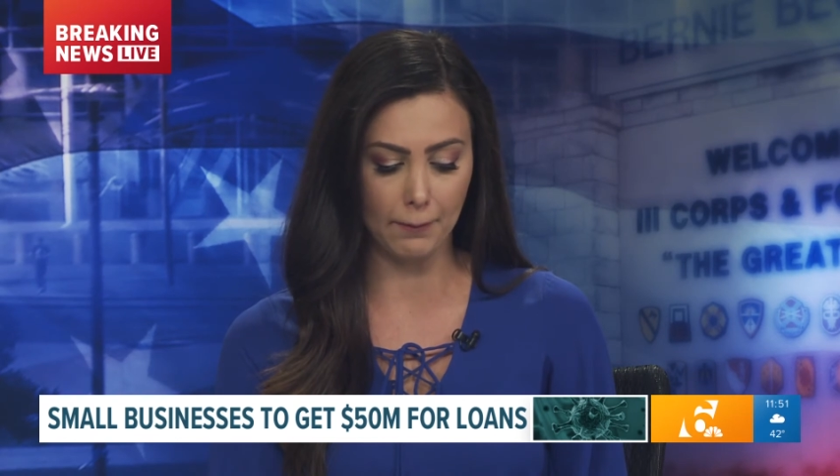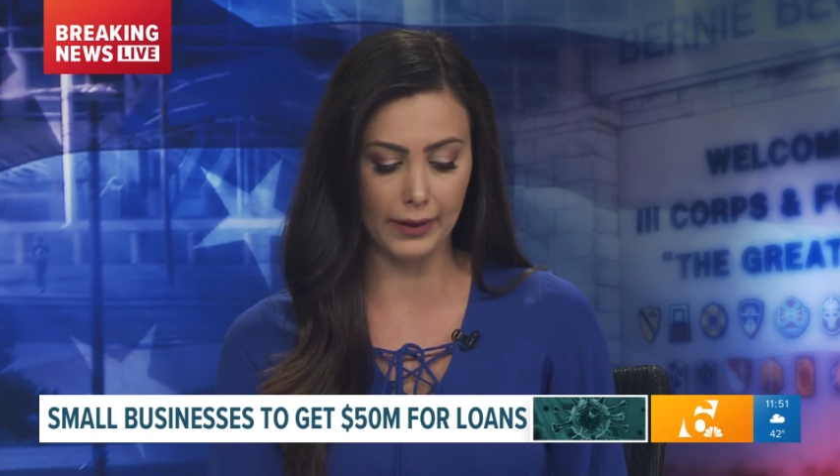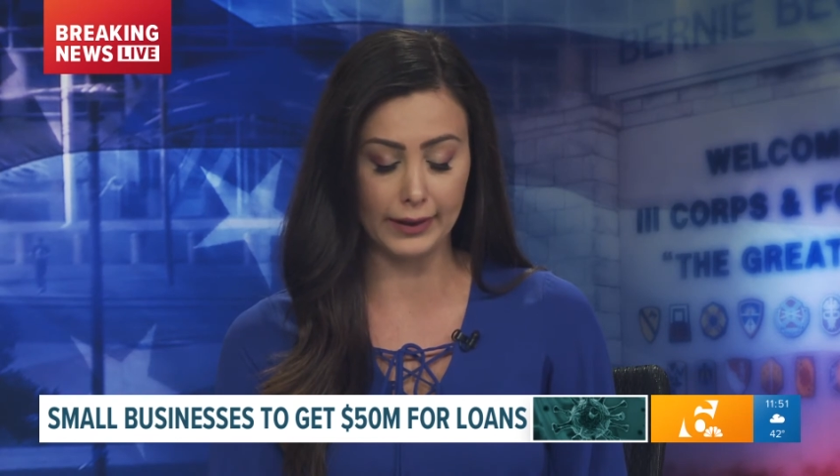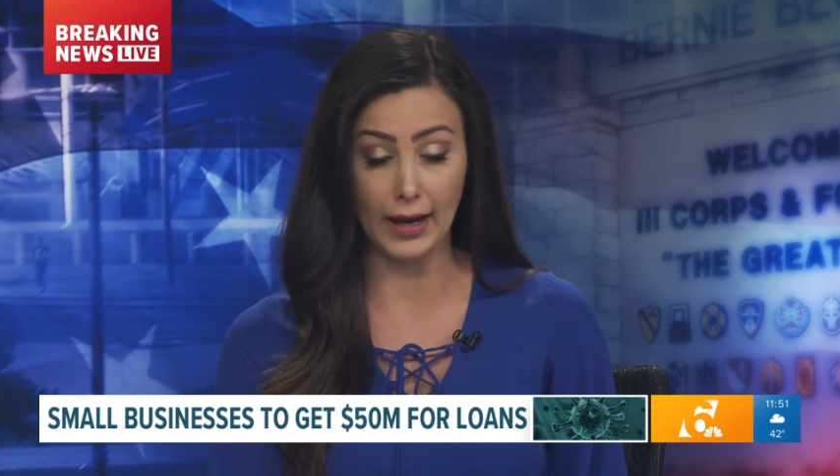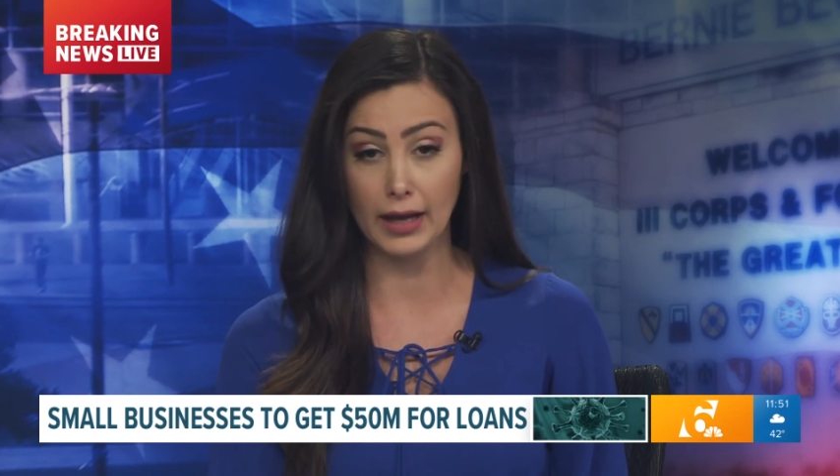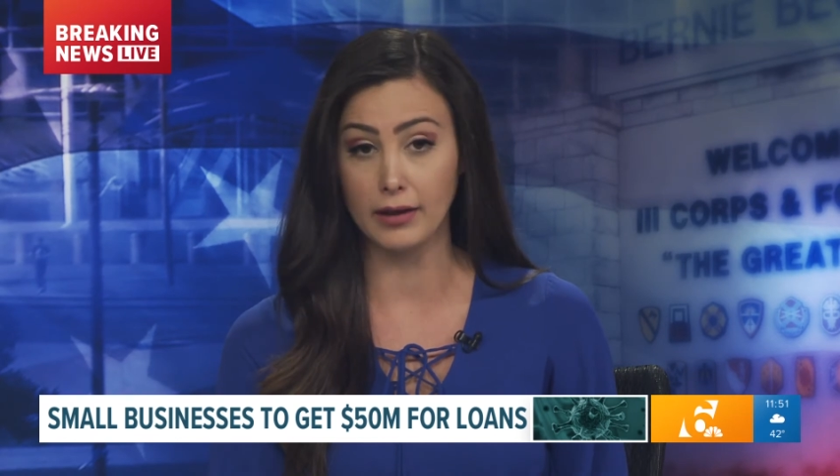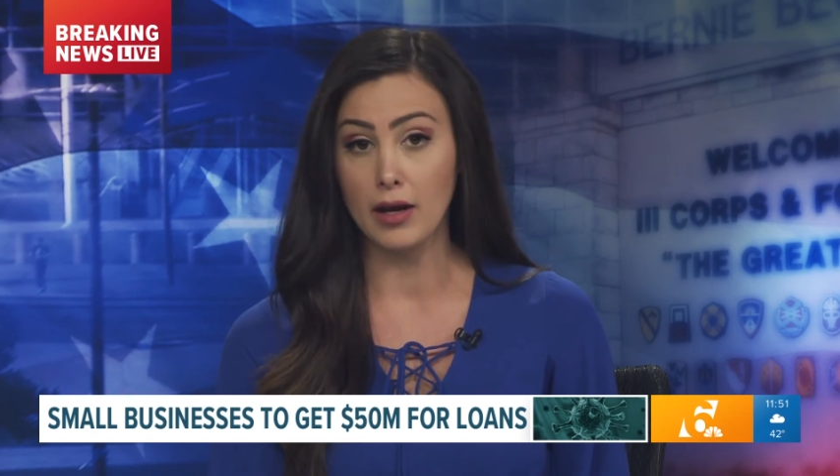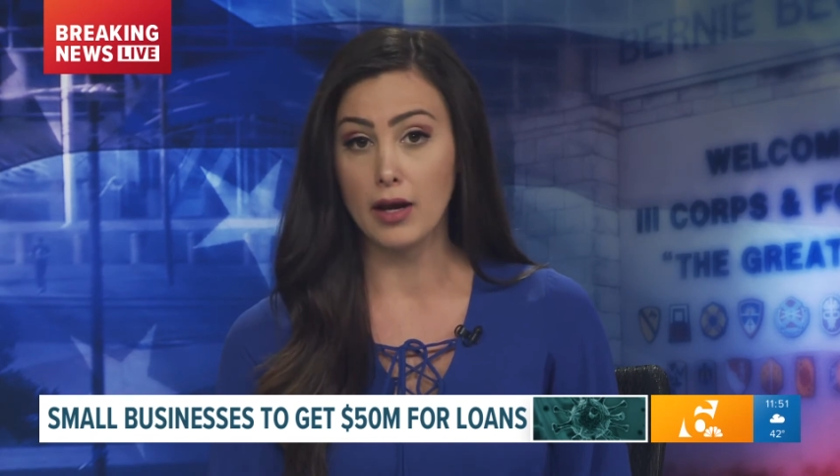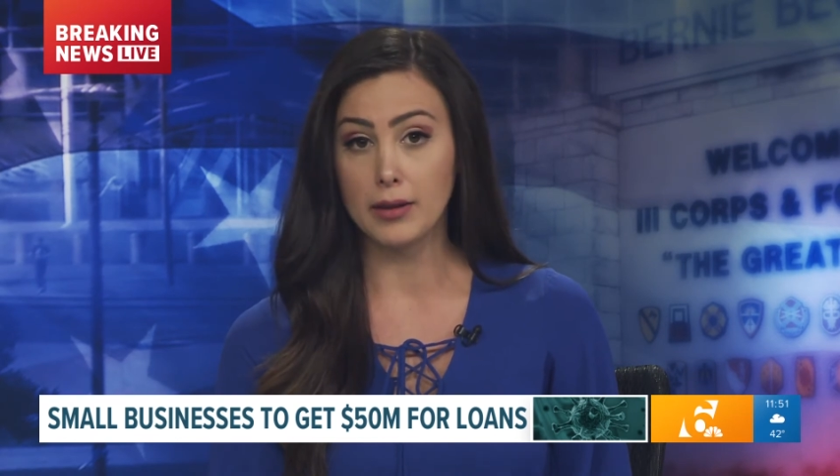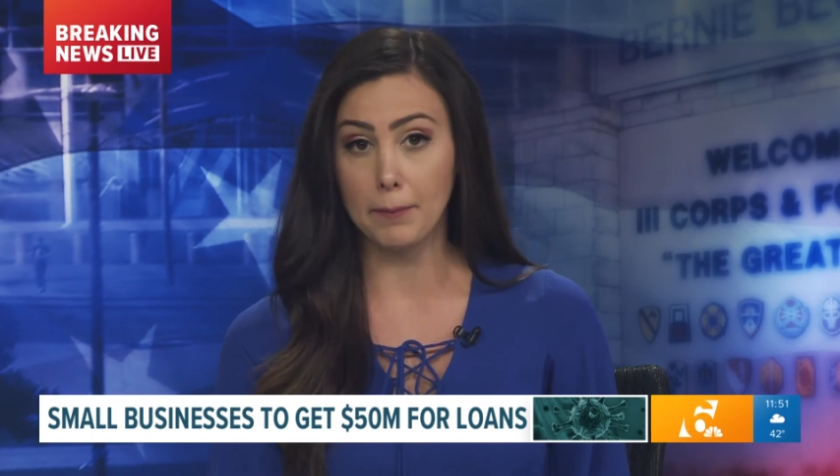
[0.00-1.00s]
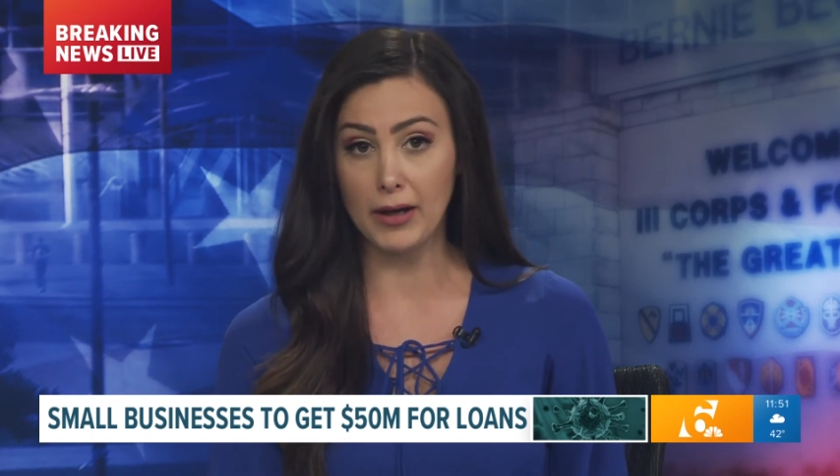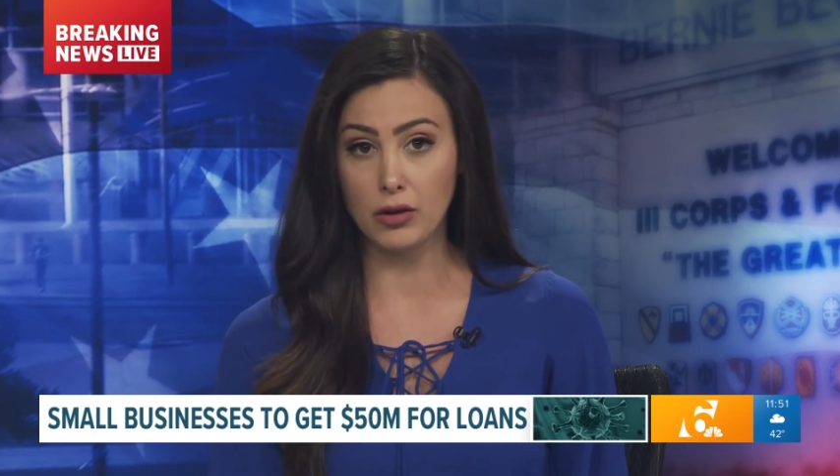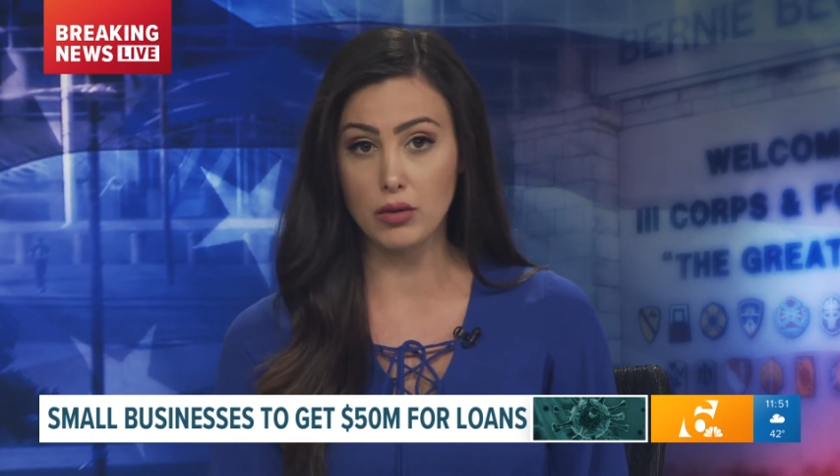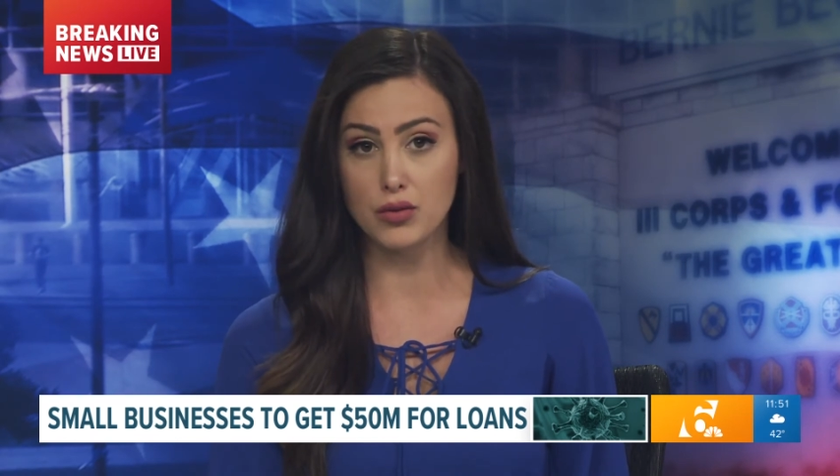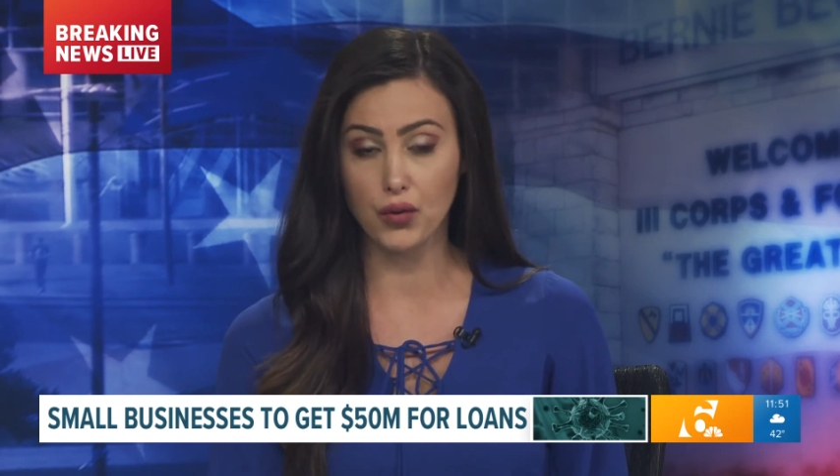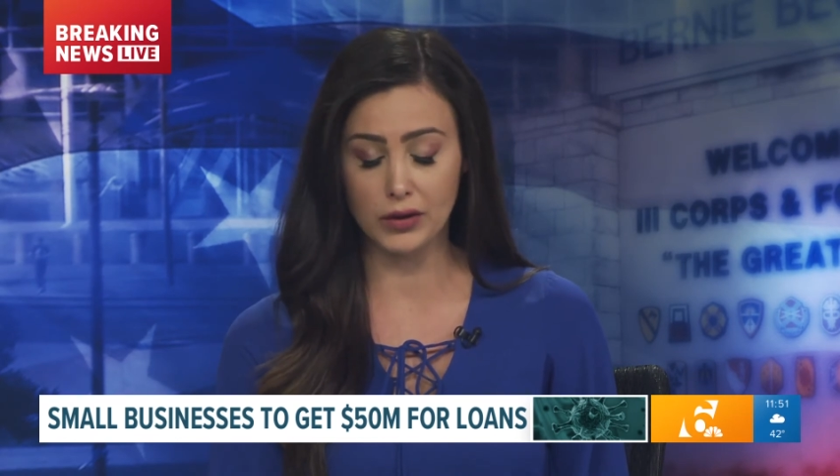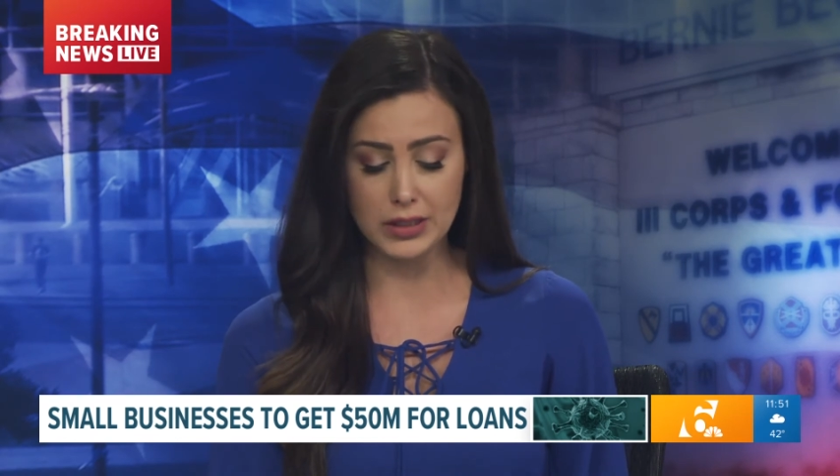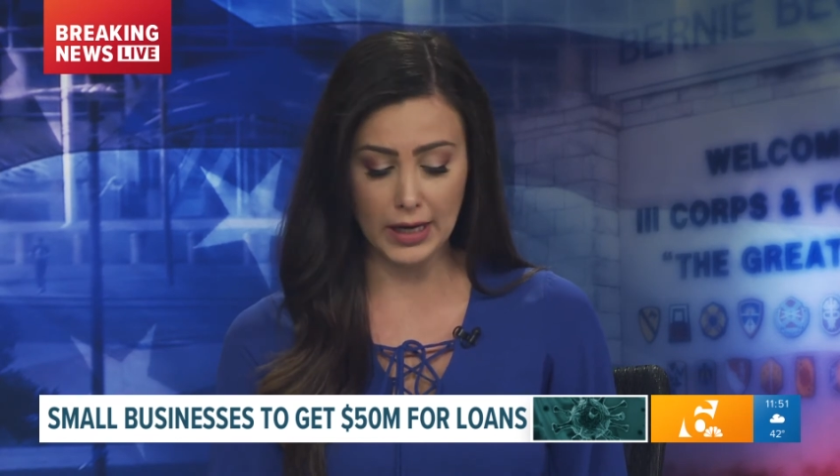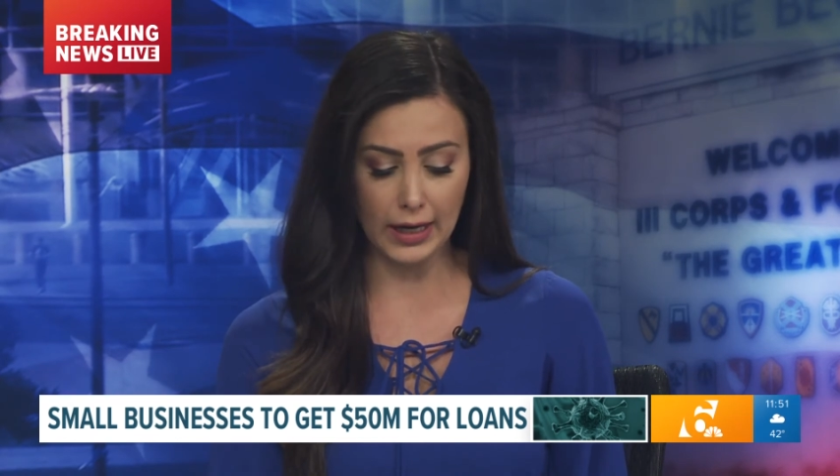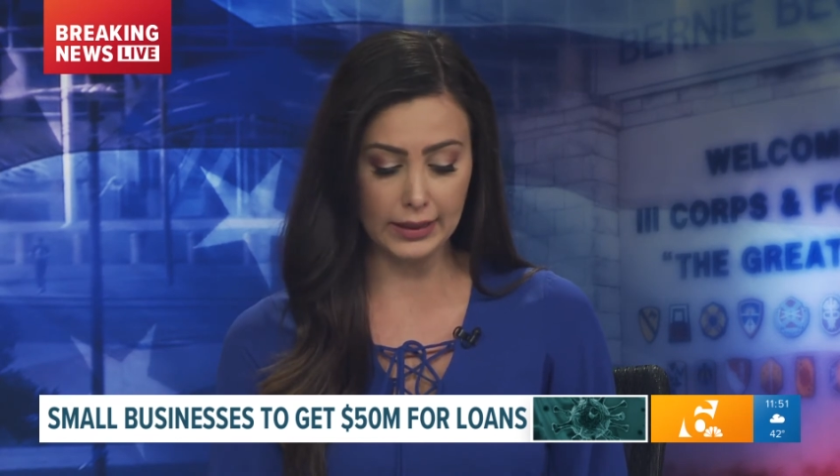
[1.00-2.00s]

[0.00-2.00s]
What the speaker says: But again, the big news for today